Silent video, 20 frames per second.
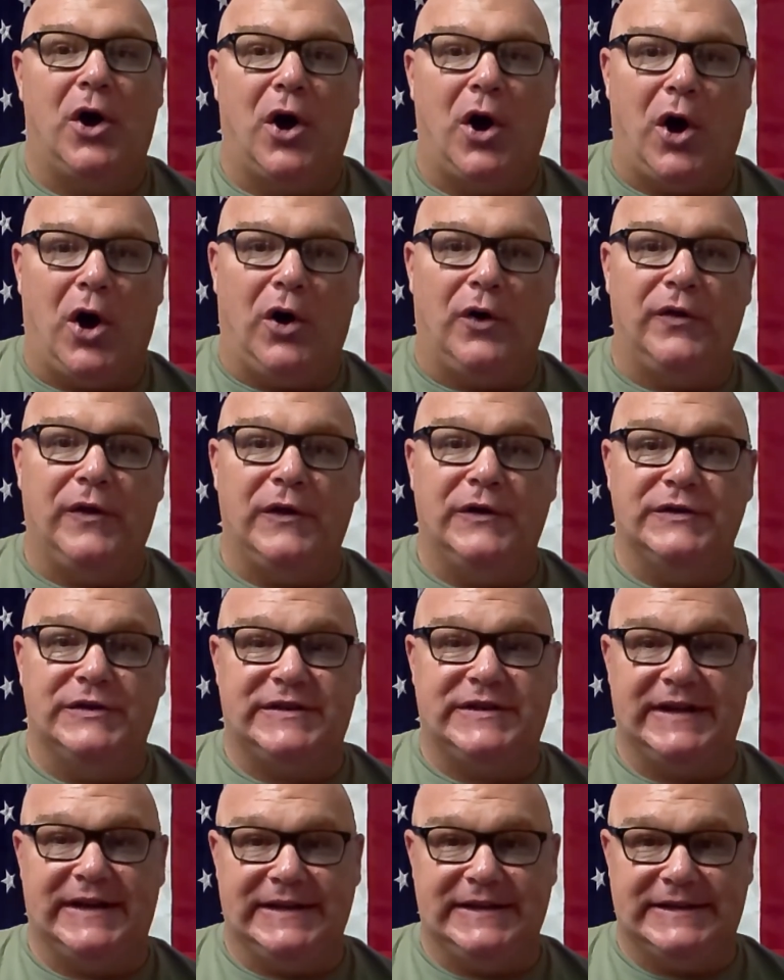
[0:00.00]
All those
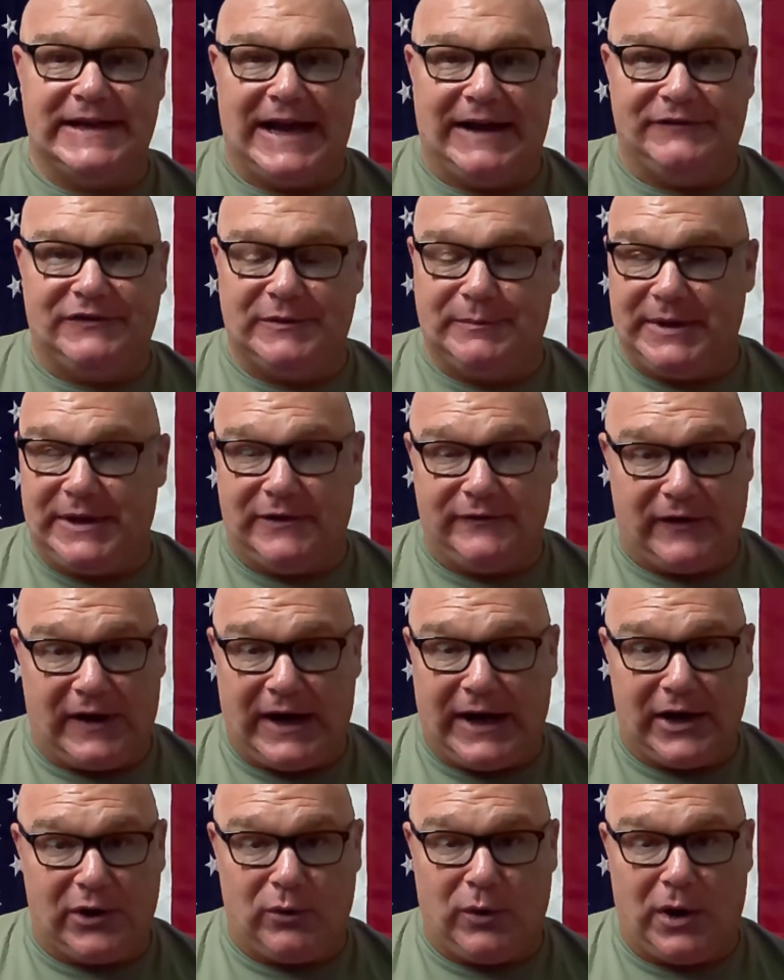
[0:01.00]
things have to be of
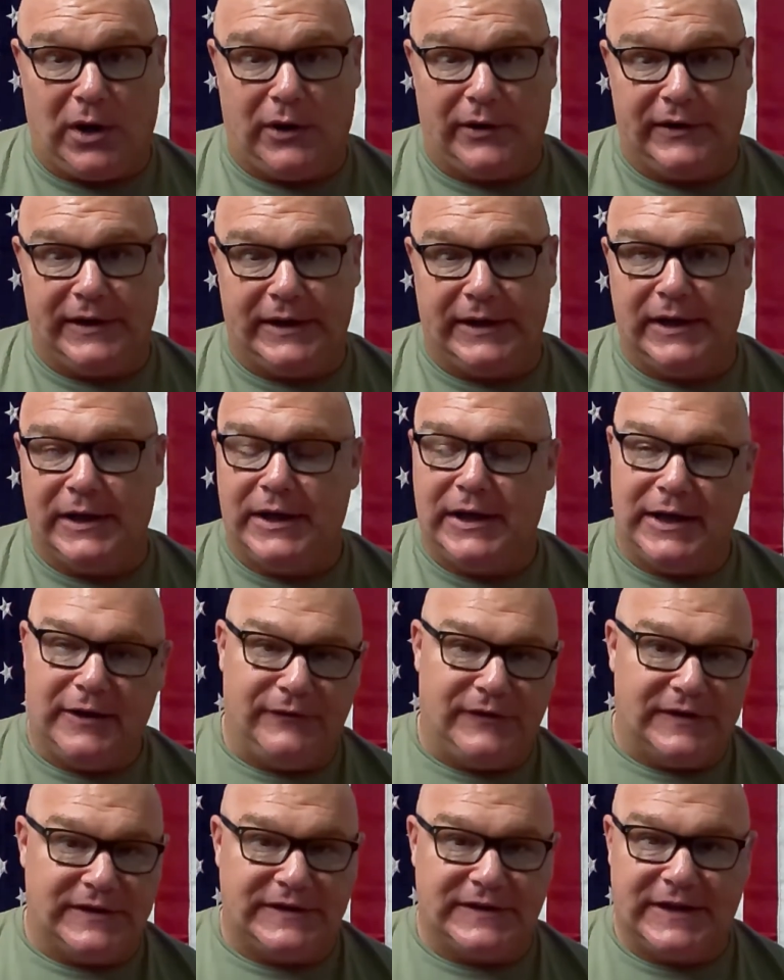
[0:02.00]
high quality.
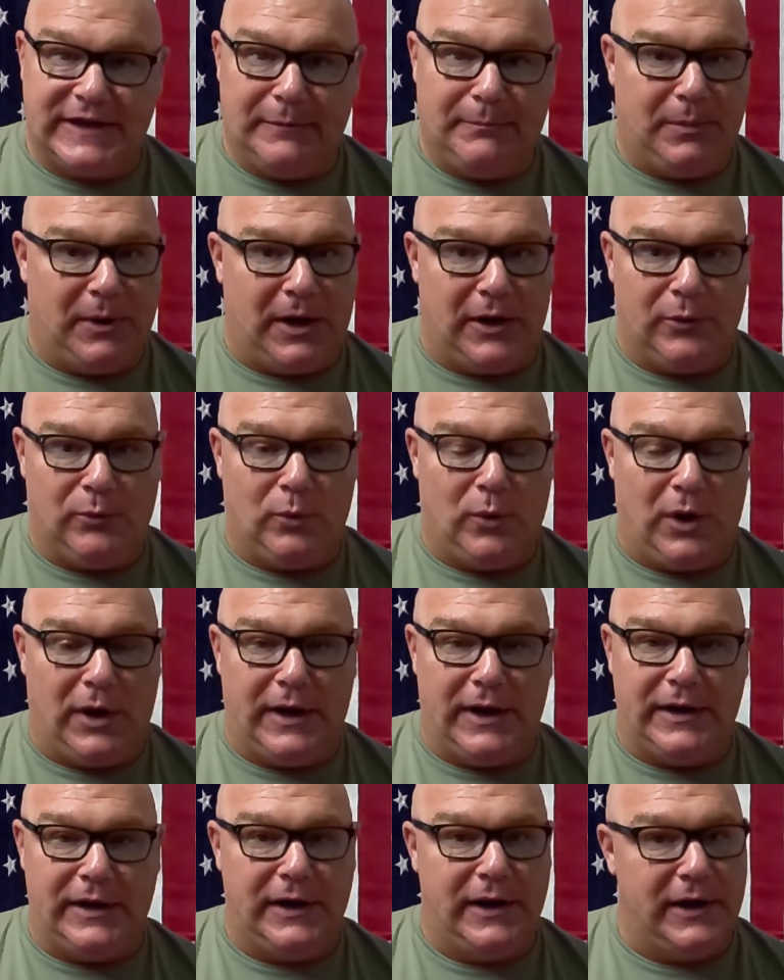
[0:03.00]
If you skip on
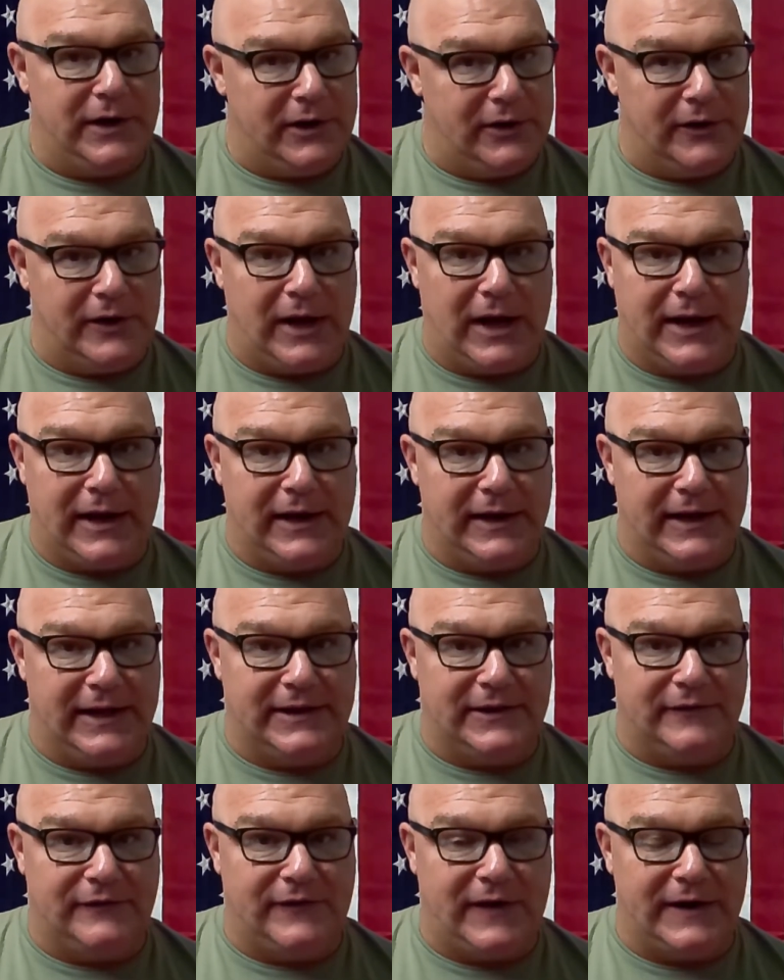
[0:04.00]
one, you're not going to
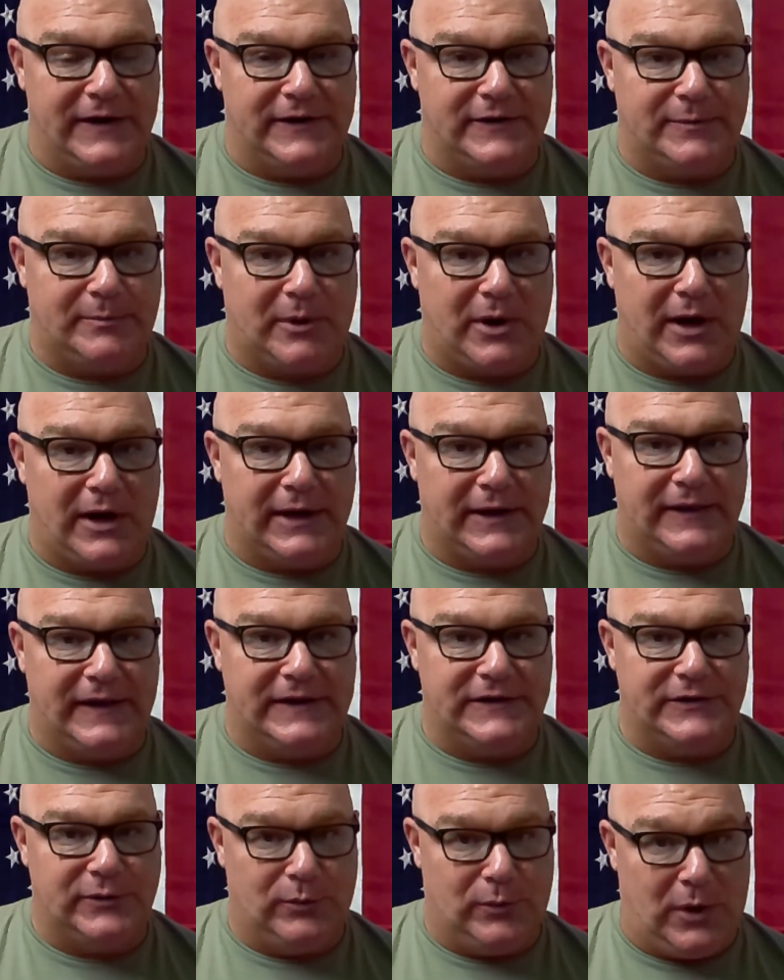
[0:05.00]
get the finished product
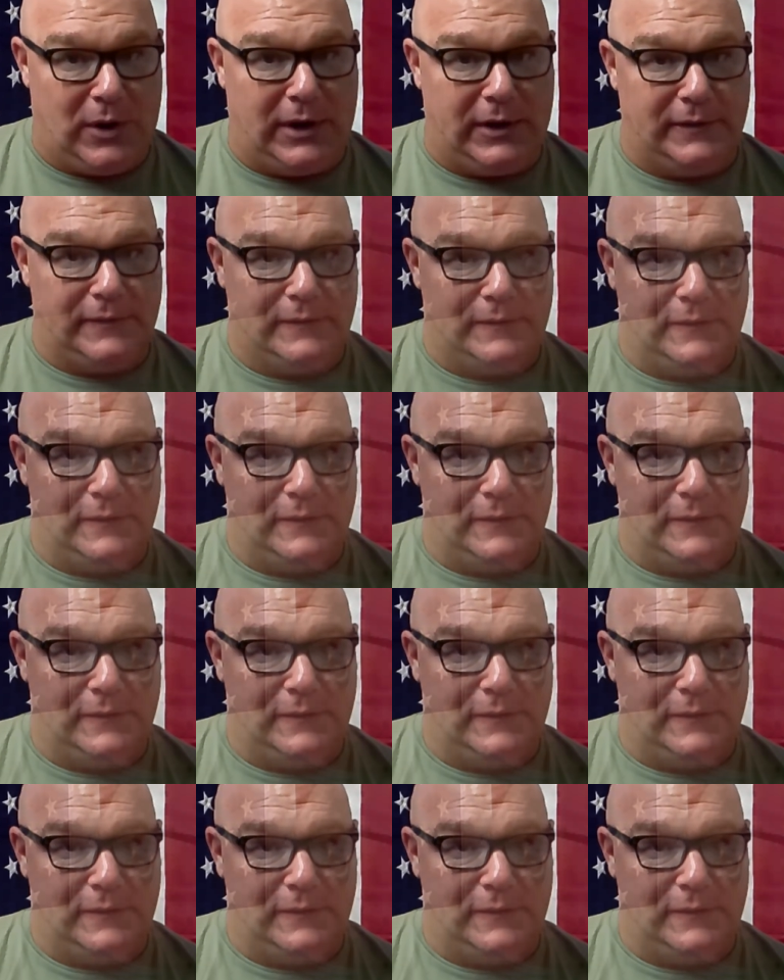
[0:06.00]
that you want.